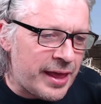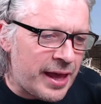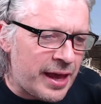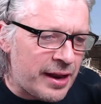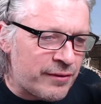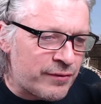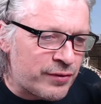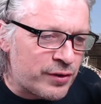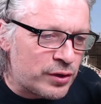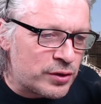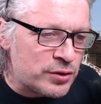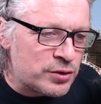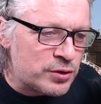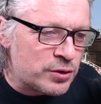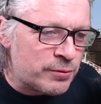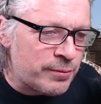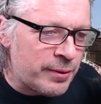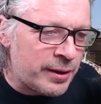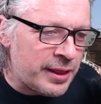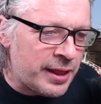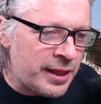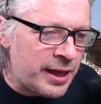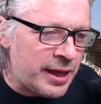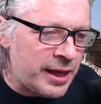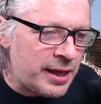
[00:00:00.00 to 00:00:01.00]
that and forgot to talk
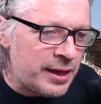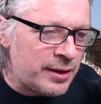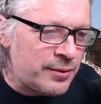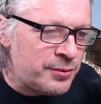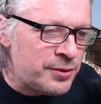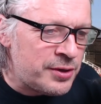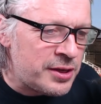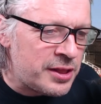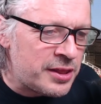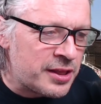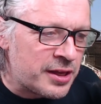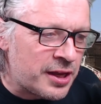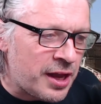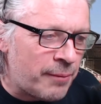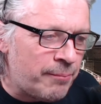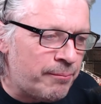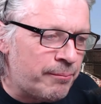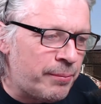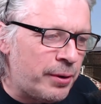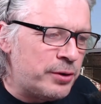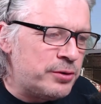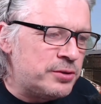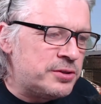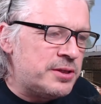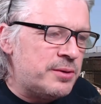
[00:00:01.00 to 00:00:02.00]
about that. We did the
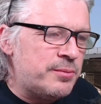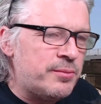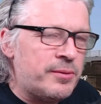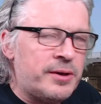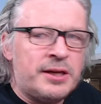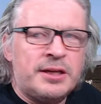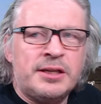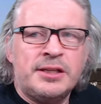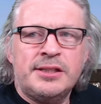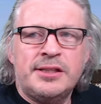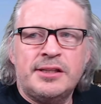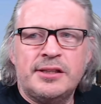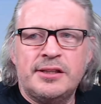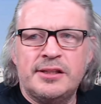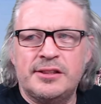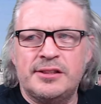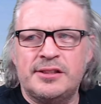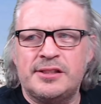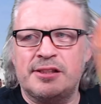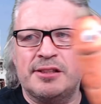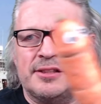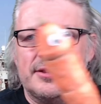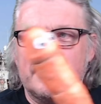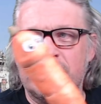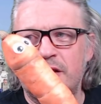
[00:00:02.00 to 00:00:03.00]
gunboats, didn't we?
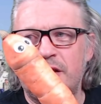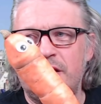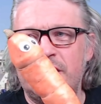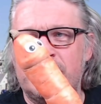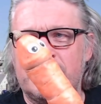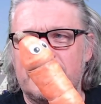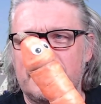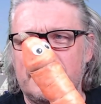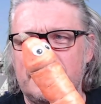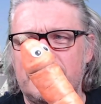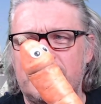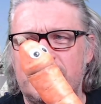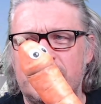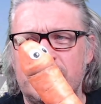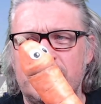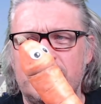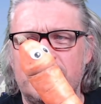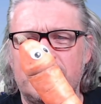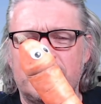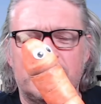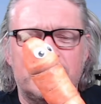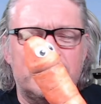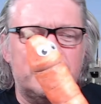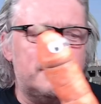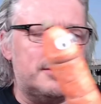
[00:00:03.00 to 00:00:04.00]
Did somebody say
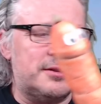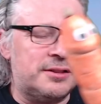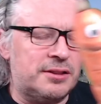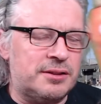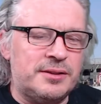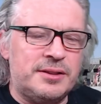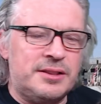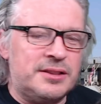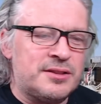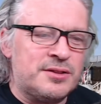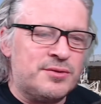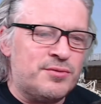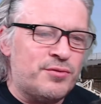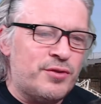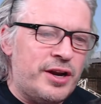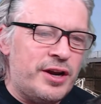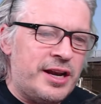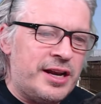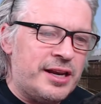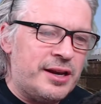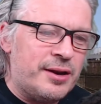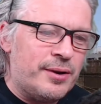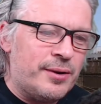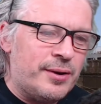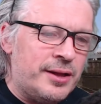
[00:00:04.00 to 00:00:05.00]
gunboat? It's
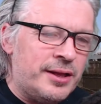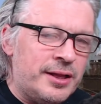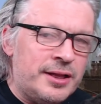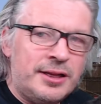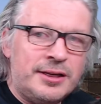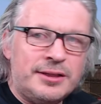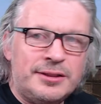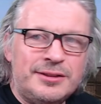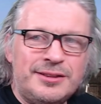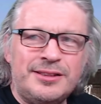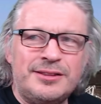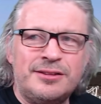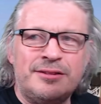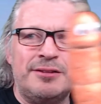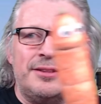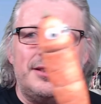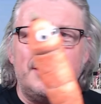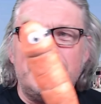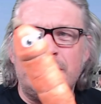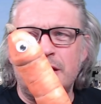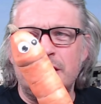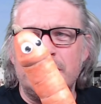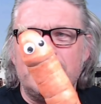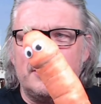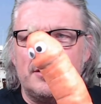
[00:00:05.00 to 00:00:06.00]
really... Let's
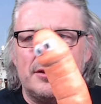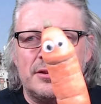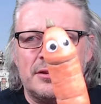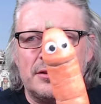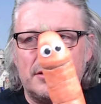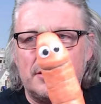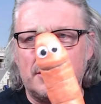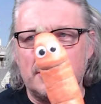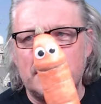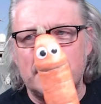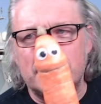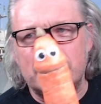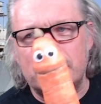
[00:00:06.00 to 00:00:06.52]
make it... Why